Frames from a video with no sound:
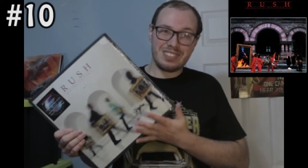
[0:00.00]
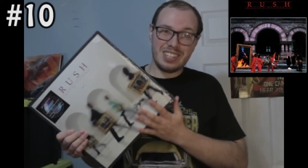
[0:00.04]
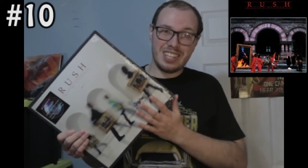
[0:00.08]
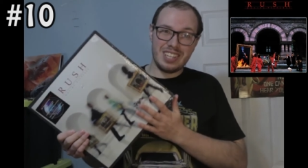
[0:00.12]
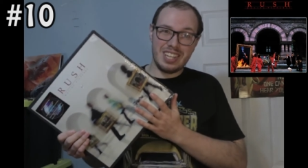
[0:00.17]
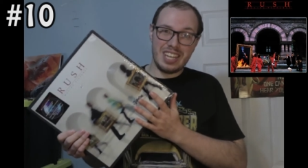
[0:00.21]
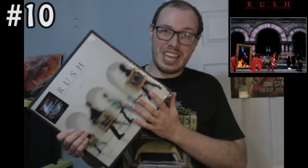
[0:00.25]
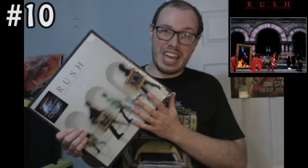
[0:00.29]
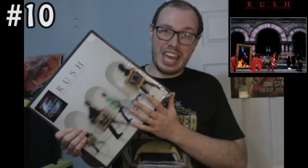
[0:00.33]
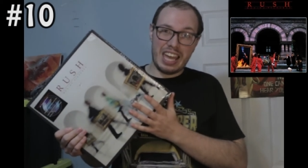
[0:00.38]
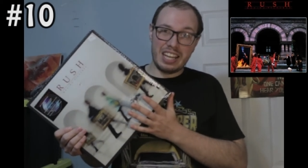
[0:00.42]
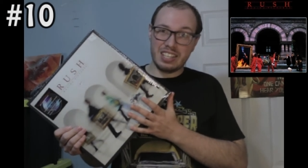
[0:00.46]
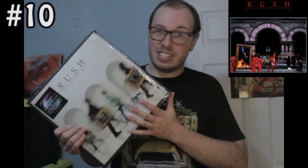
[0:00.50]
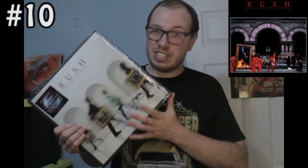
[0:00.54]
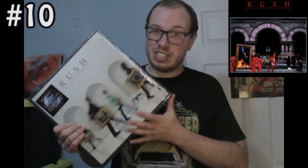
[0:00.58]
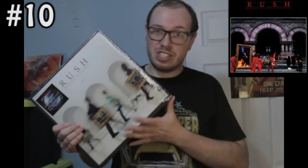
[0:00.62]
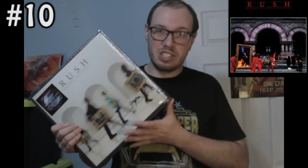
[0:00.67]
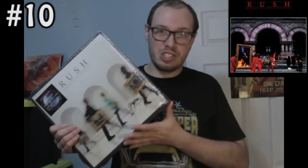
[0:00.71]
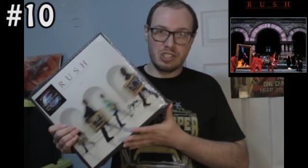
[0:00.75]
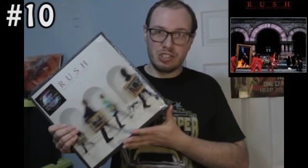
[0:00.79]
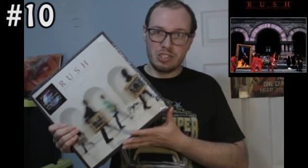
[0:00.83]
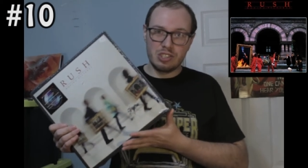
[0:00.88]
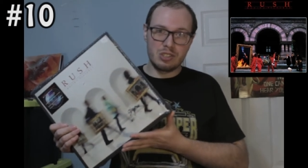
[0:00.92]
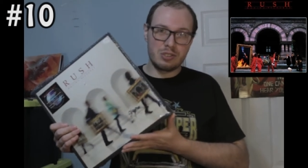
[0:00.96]
It's
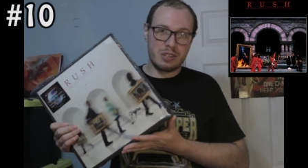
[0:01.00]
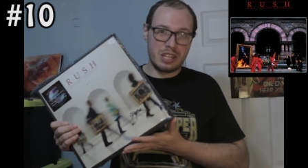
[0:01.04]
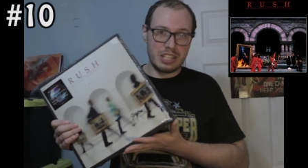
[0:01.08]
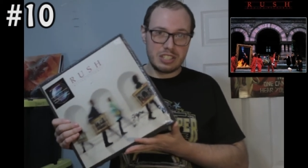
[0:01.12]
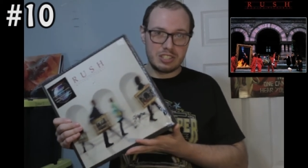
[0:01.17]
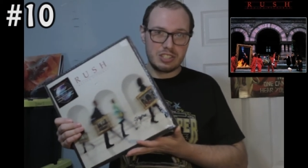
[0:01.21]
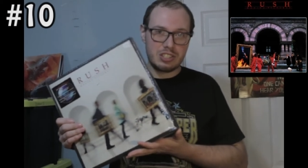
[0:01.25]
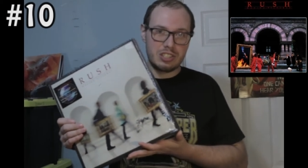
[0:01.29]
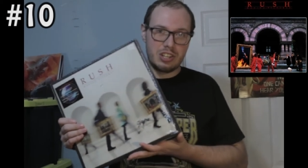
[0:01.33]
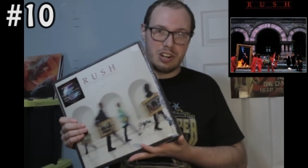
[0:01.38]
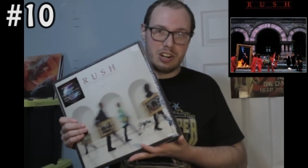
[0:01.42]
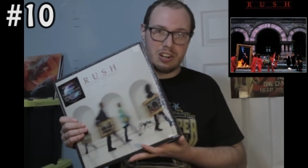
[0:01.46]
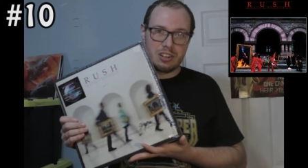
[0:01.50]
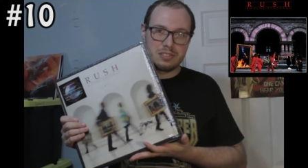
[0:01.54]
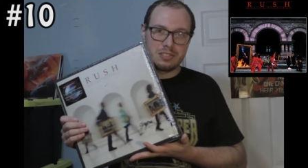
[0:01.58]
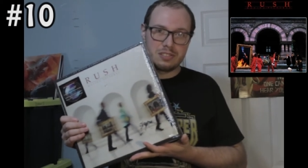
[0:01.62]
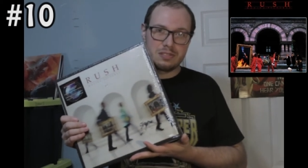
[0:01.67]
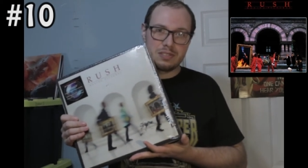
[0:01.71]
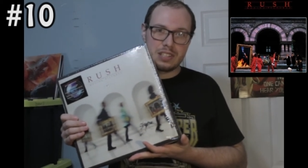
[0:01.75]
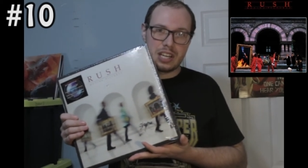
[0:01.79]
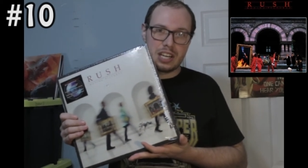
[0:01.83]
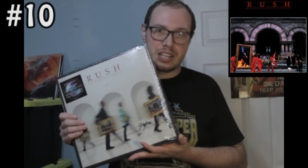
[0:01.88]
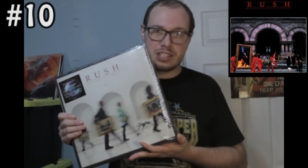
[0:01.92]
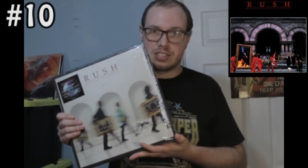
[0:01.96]
still a great song.
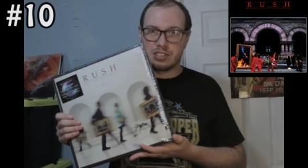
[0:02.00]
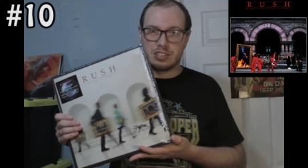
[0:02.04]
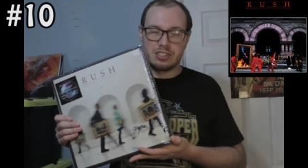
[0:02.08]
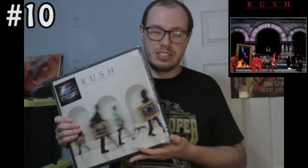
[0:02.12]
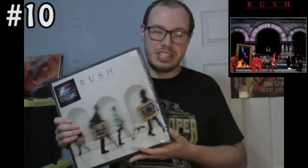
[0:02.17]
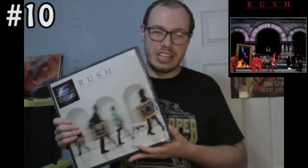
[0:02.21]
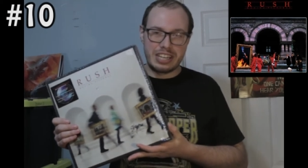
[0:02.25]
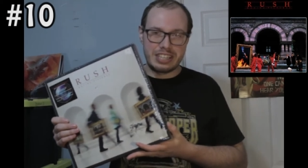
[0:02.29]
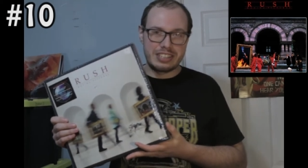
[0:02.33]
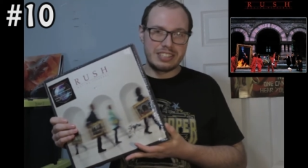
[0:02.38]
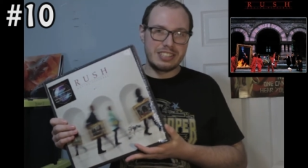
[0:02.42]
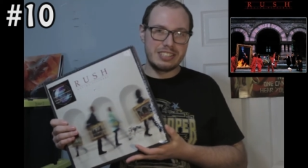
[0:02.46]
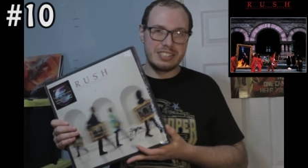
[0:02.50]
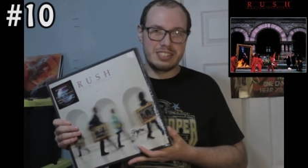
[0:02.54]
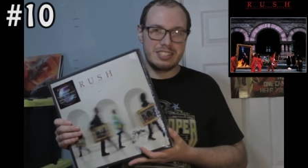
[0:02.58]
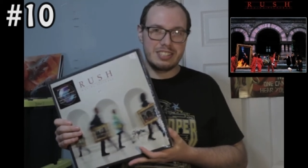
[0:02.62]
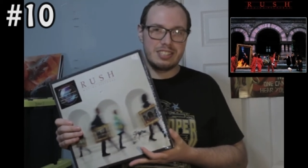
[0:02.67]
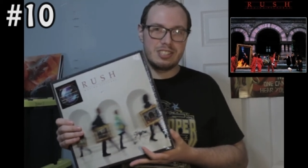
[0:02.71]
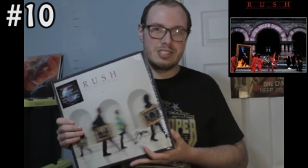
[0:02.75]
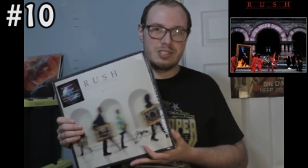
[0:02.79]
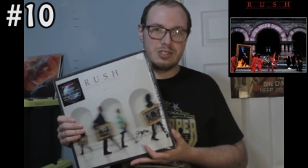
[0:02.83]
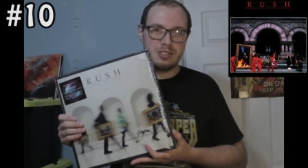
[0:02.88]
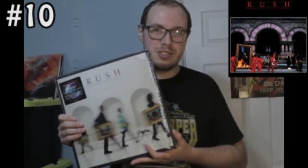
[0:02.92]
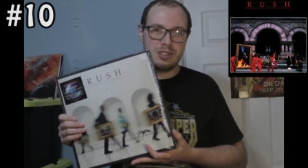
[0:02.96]
I still like listening
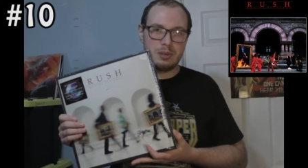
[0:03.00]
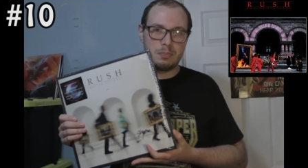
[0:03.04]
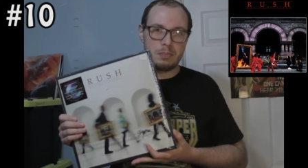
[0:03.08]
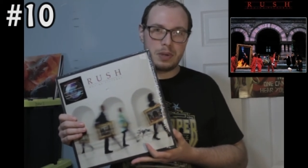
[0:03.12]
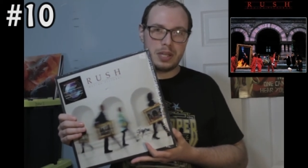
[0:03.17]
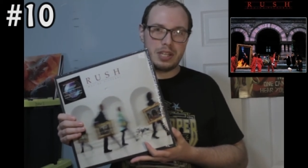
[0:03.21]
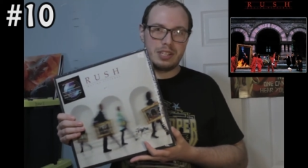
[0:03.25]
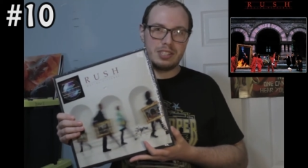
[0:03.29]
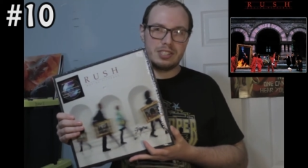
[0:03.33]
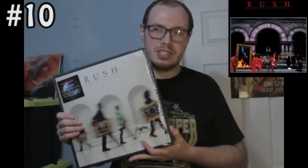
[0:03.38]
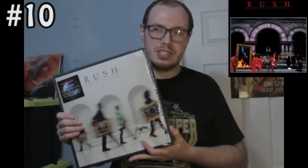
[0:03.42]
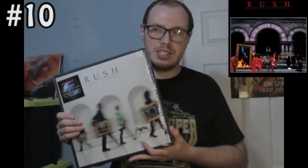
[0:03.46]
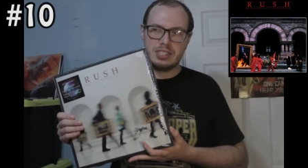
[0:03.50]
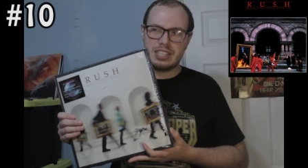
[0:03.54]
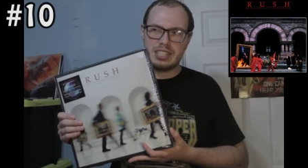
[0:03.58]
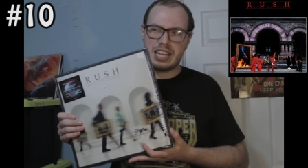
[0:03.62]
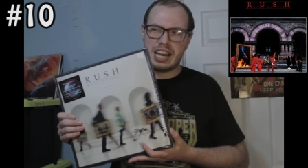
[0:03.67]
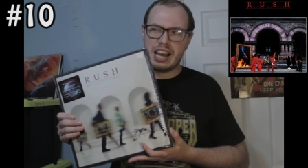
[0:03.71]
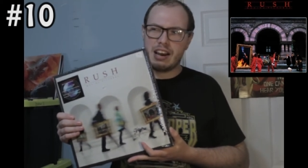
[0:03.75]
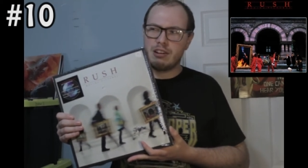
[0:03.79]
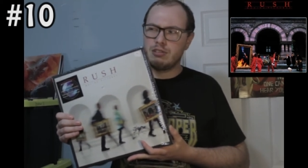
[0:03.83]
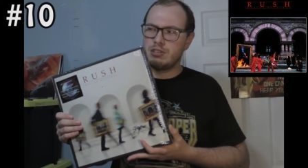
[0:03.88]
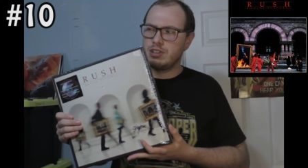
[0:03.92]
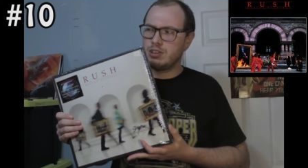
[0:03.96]
to it, but it's just
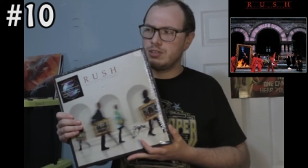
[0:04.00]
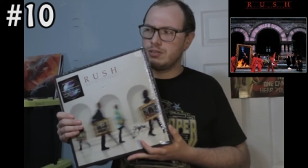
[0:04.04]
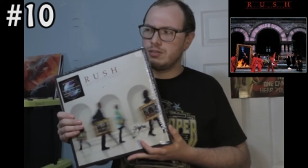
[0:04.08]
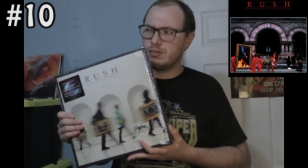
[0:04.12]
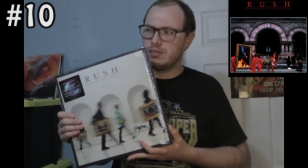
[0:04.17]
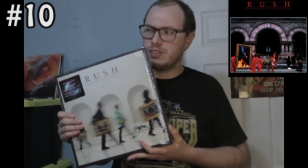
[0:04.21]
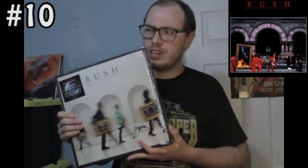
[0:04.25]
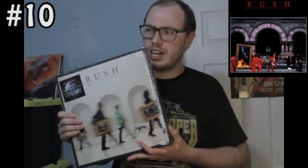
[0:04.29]
I don't know.